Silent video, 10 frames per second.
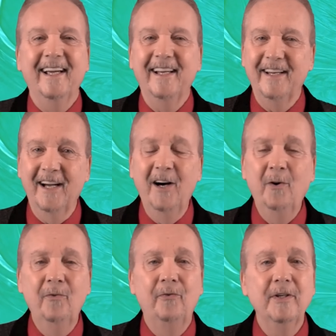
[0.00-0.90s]
And
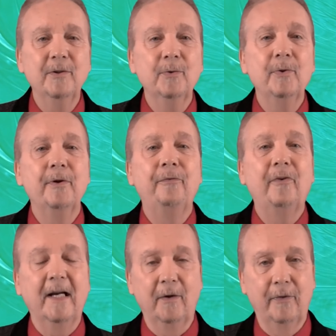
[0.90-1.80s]
now for you, the
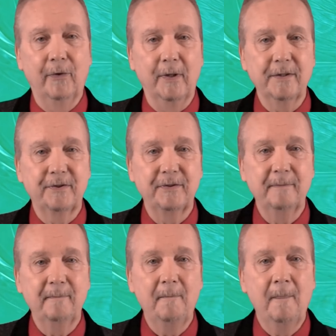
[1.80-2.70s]
final thoughts.
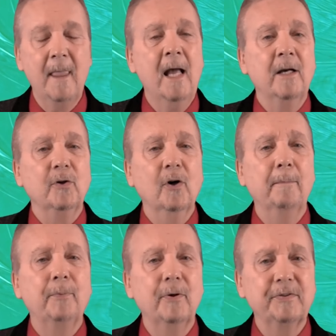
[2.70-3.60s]

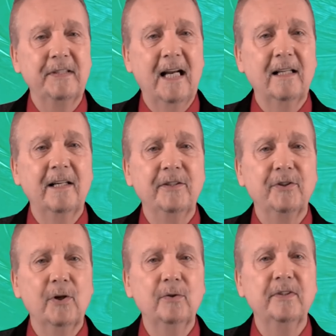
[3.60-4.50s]
Your personality
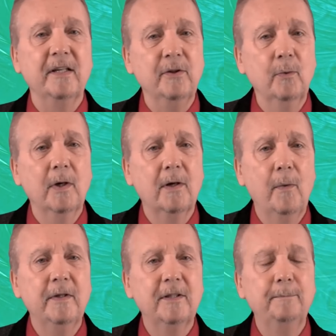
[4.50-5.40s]
shows that you are
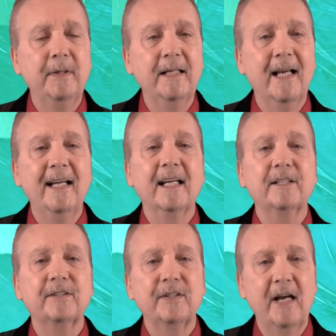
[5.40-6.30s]
going to be an
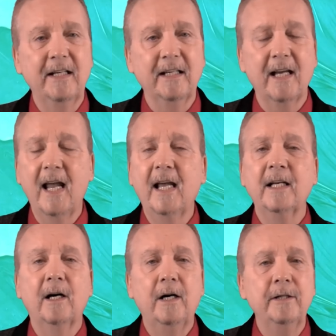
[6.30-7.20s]
exciting
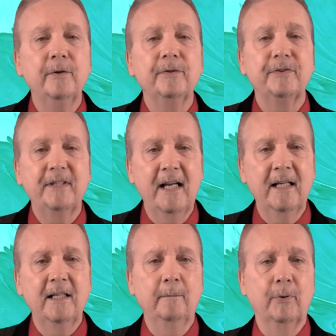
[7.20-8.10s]
and
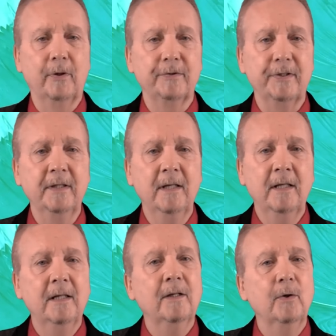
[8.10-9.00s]
understanding person
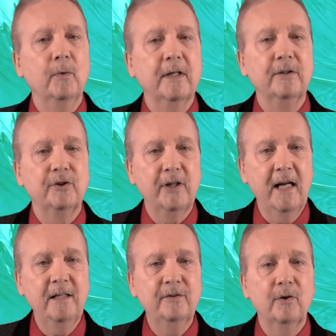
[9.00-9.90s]
who can
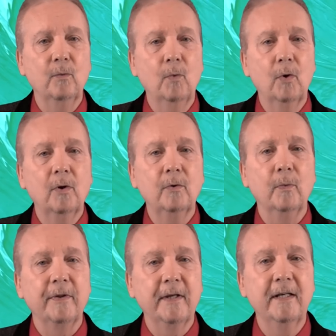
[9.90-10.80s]
change the world
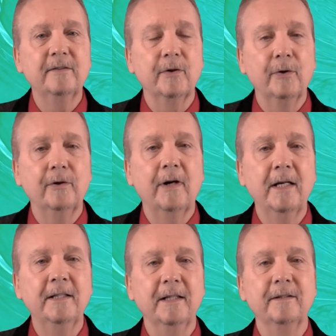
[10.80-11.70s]
with his or her
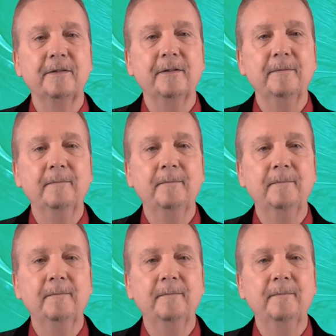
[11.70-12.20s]
ideas.